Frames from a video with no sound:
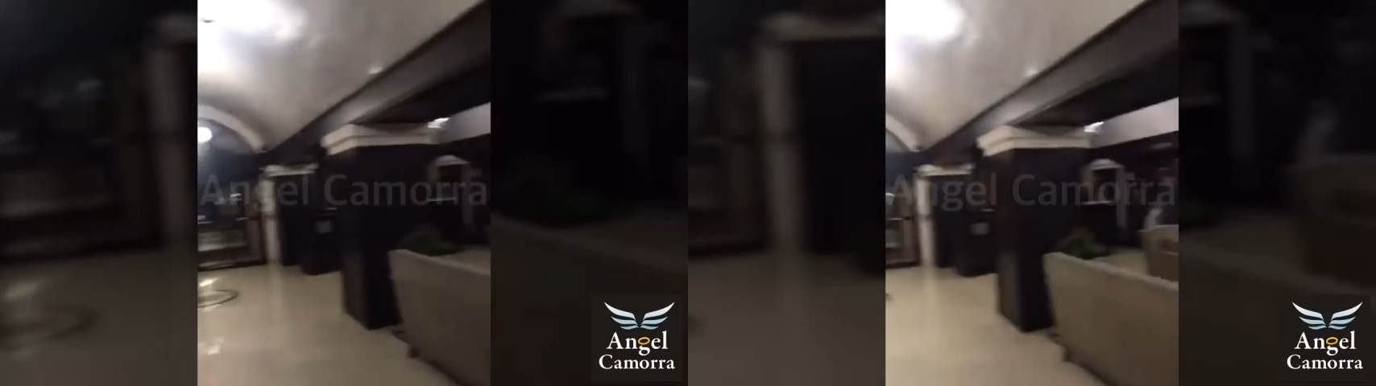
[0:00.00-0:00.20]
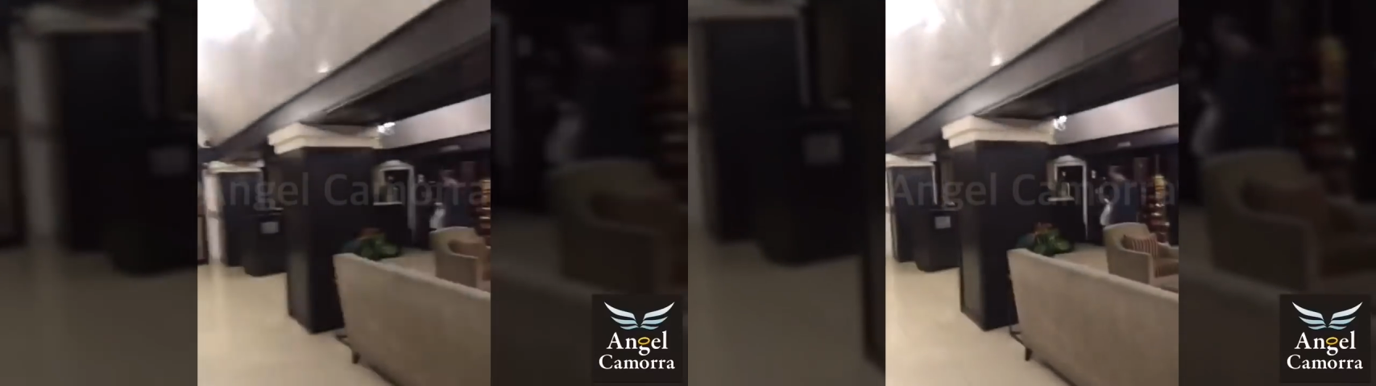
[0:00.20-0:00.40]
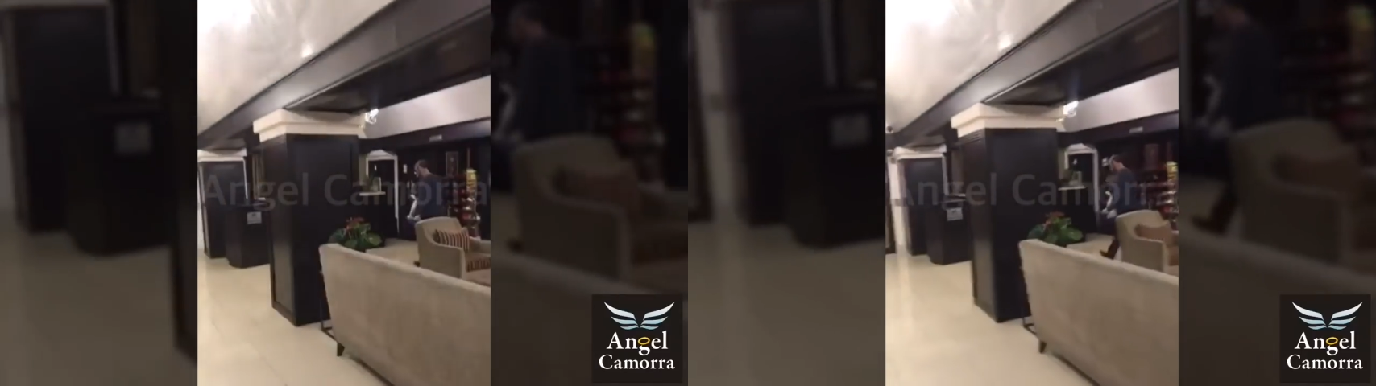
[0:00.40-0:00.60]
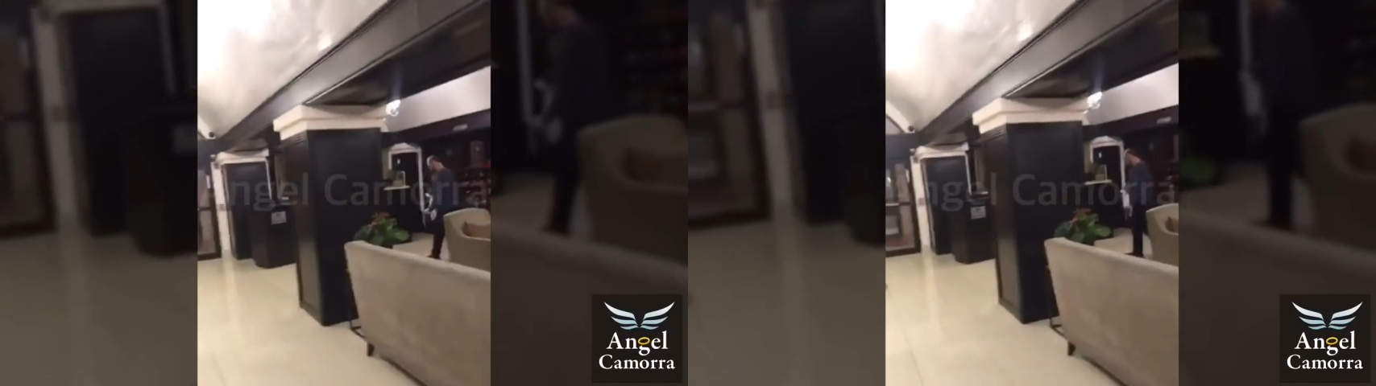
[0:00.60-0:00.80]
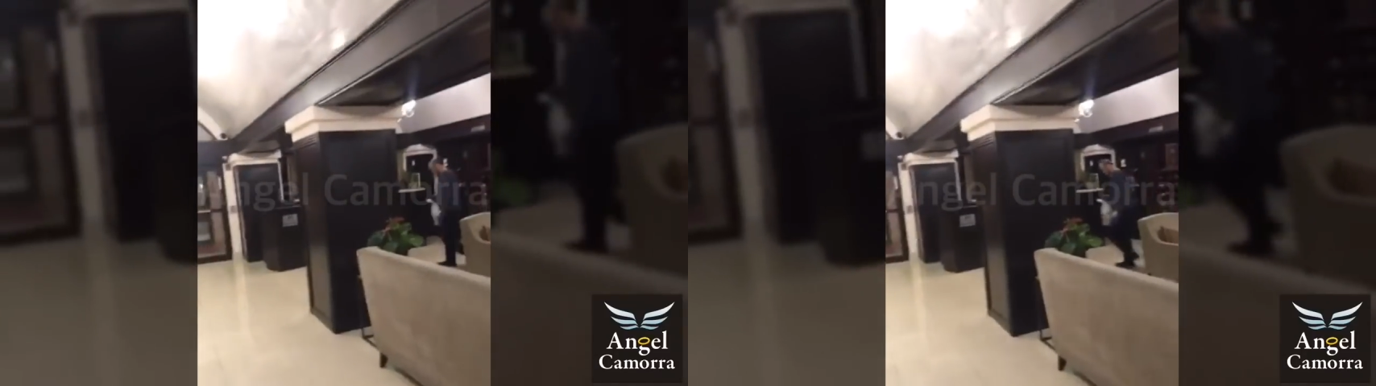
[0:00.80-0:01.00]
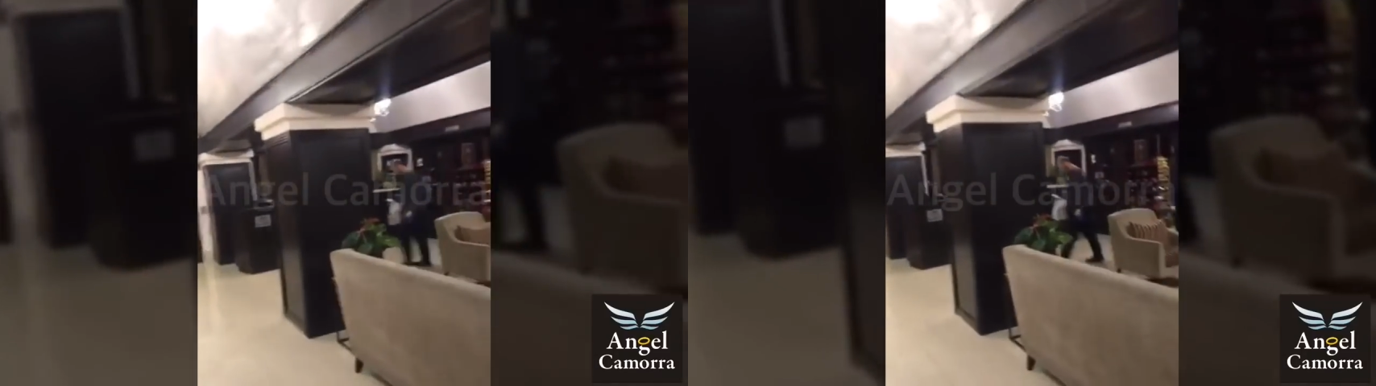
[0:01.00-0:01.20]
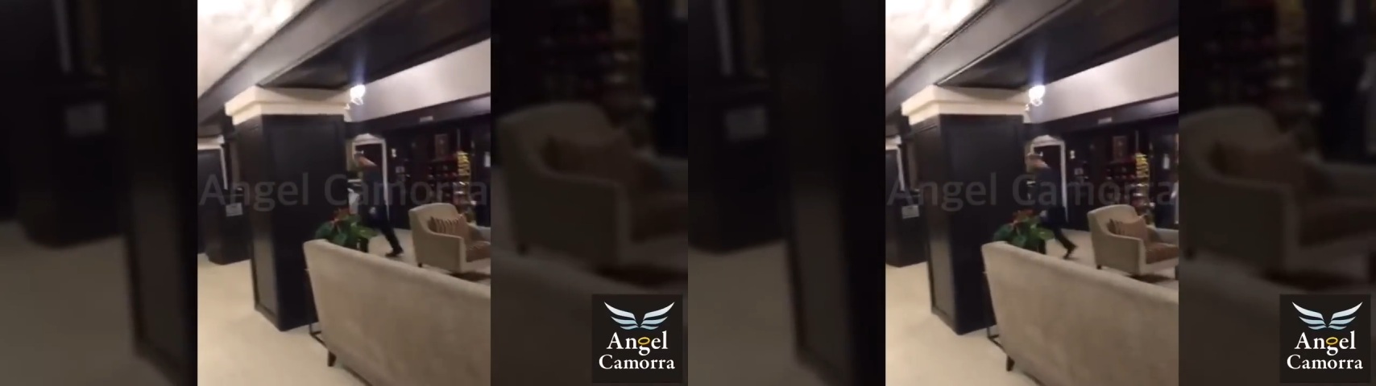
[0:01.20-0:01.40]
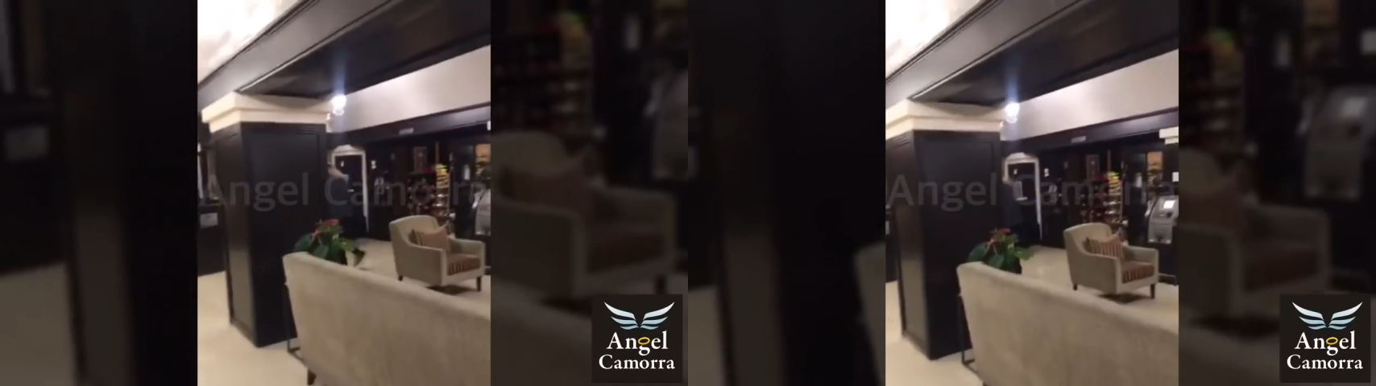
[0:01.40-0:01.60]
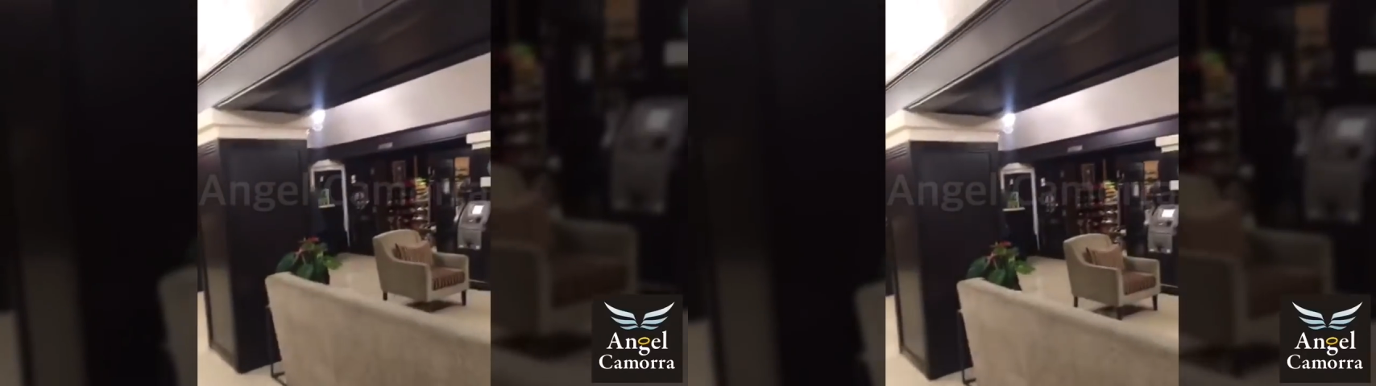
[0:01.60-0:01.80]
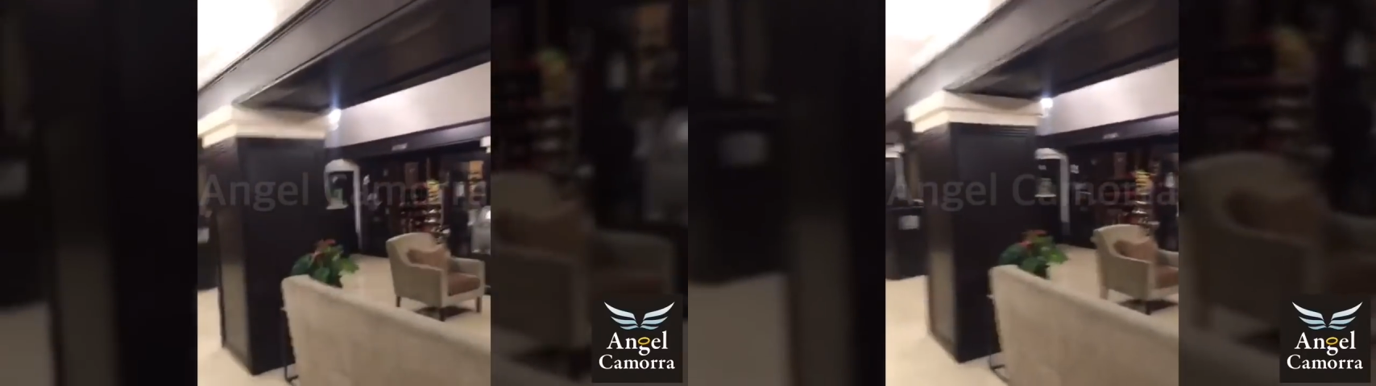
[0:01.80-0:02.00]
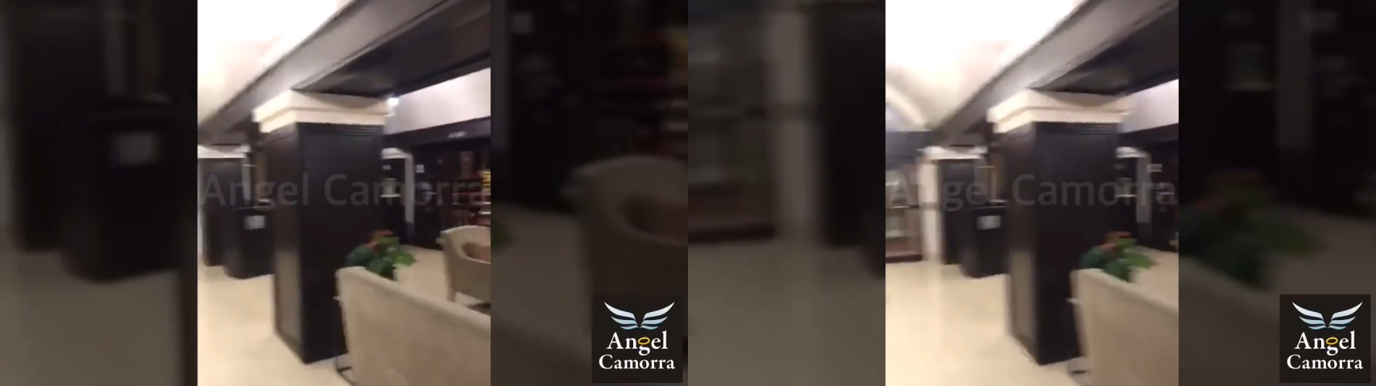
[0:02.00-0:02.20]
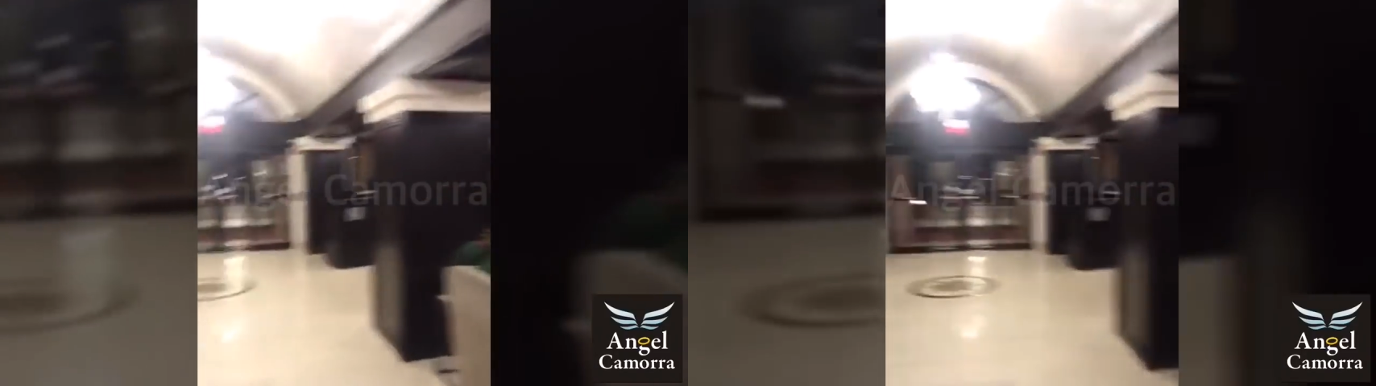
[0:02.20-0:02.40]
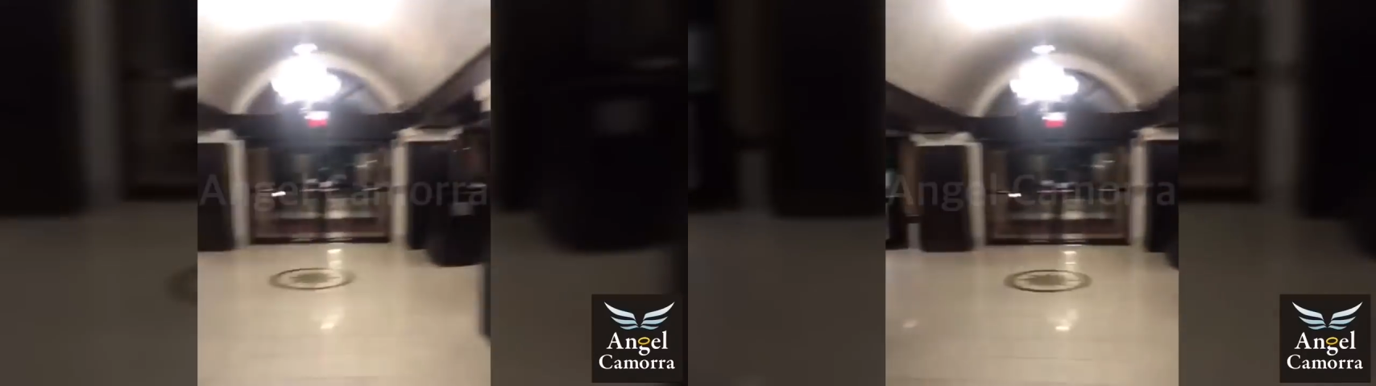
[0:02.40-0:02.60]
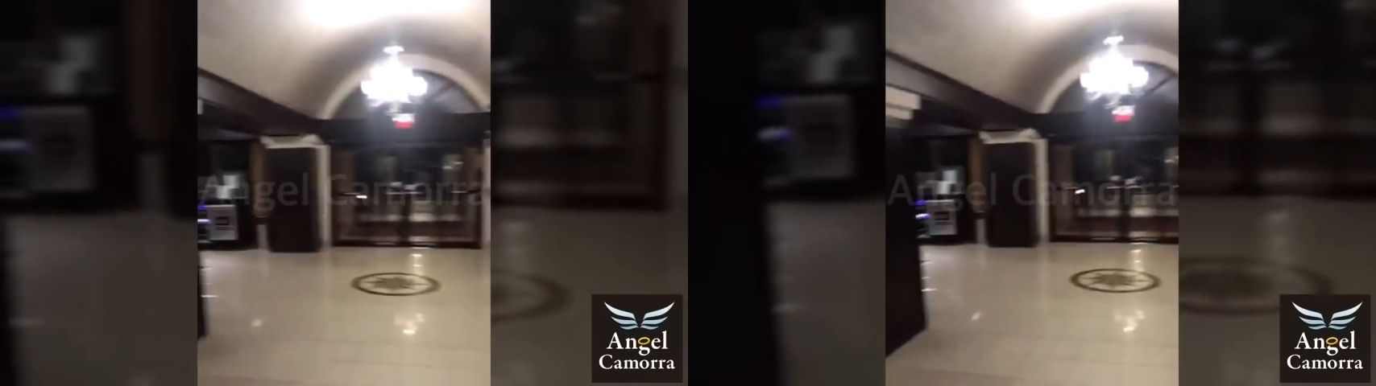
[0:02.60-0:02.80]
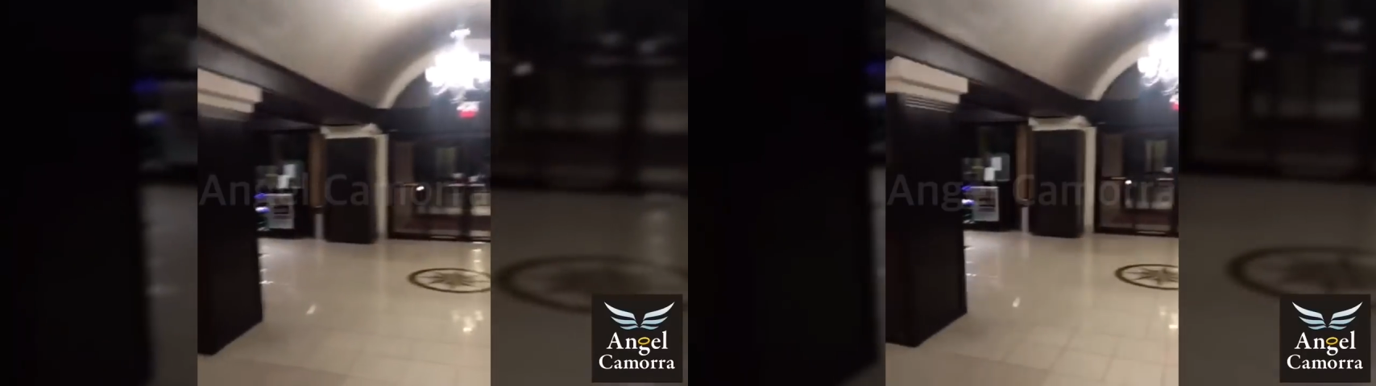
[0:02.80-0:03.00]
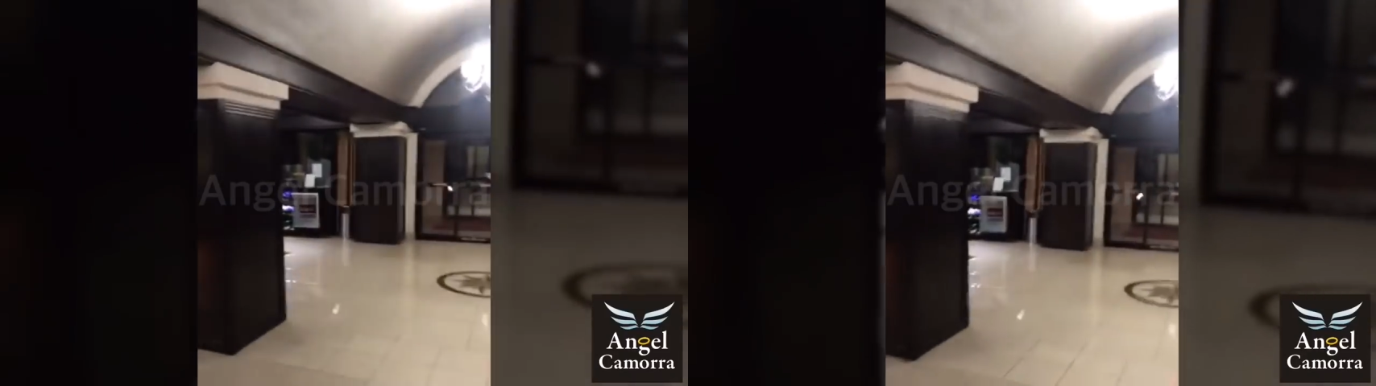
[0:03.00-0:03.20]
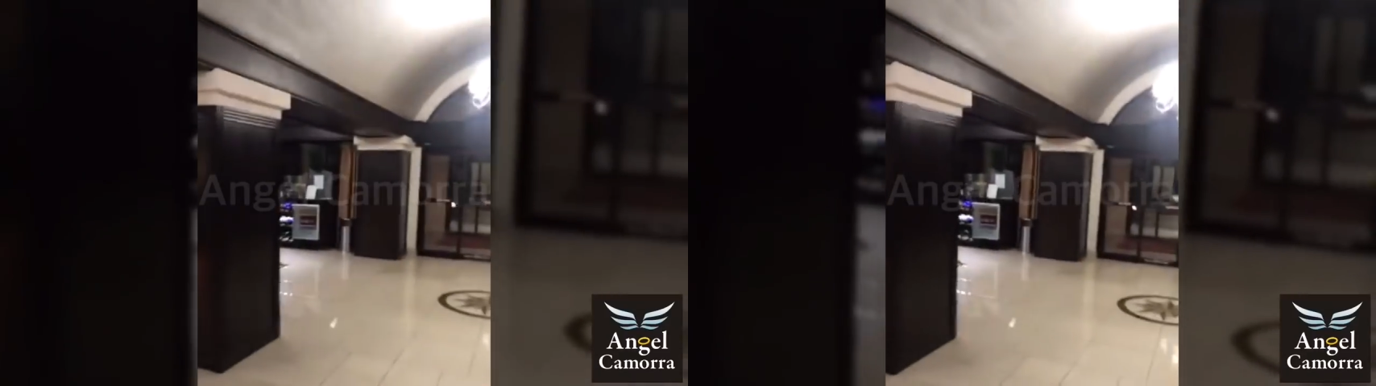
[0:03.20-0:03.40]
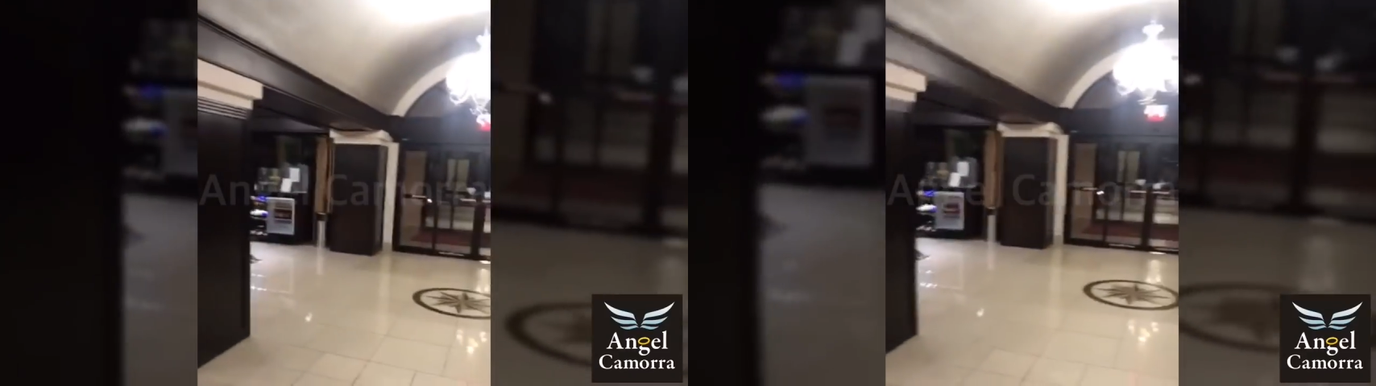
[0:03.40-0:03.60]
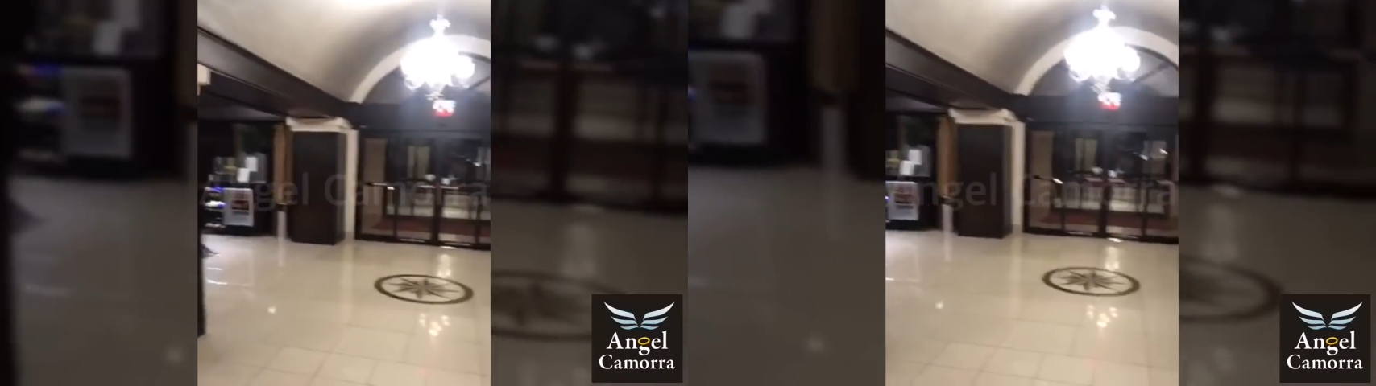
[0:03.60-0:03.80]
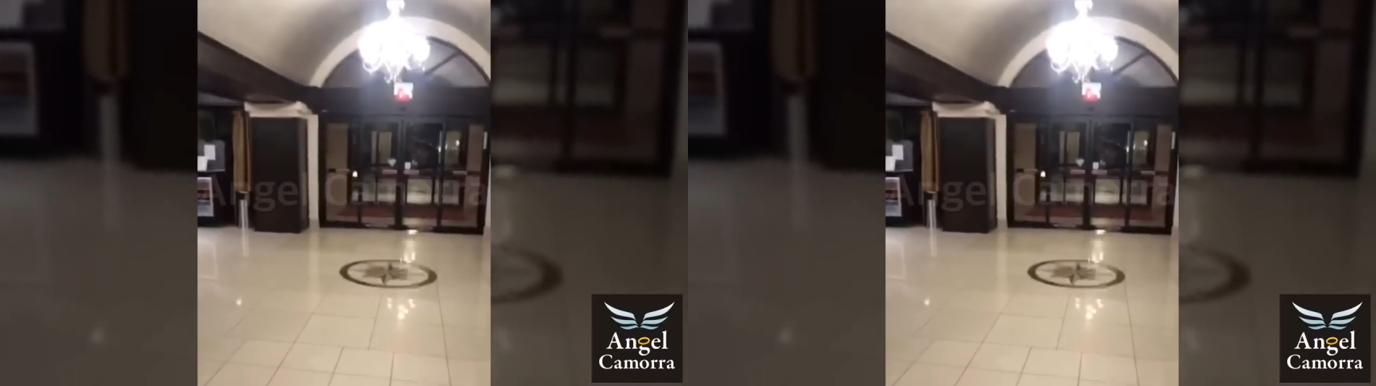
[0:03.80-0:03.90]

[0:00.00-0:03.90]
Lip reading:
[unreadable: no face in view]